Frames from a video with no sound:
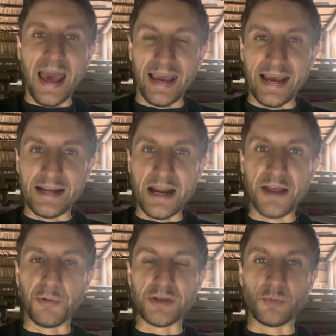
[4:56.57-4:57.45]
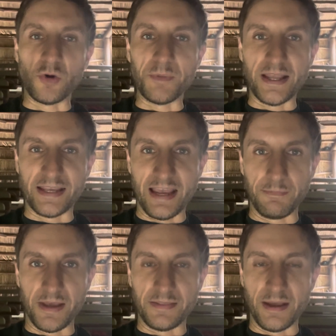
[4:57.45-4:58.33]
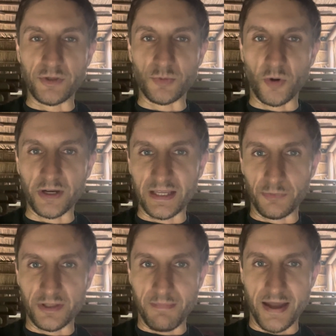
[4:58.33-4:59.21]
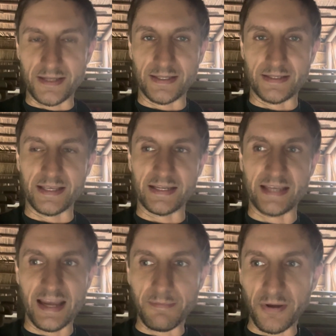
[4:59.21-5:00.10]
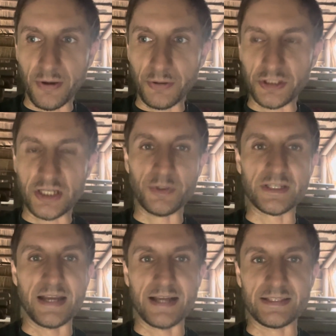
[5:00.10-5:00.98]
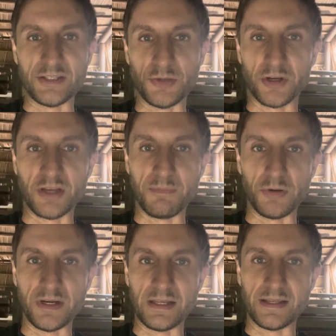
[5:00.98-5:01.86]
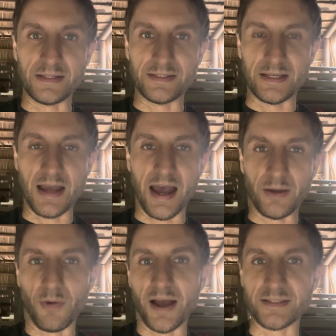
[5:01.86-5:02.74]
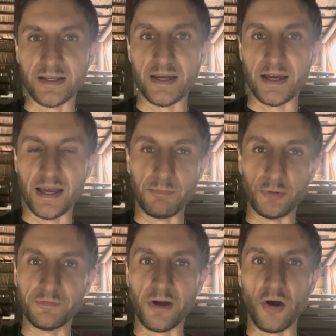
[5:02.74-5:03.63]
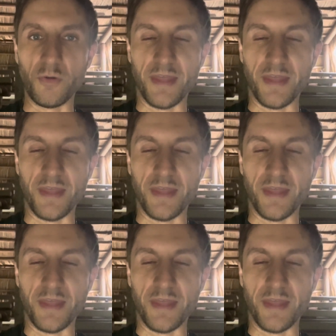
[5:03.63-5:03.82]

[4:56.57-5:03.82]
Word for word: and there was a woman that came in that was working with the medicines like Kambo. She was connected to a community that did ayahuasca and bufo and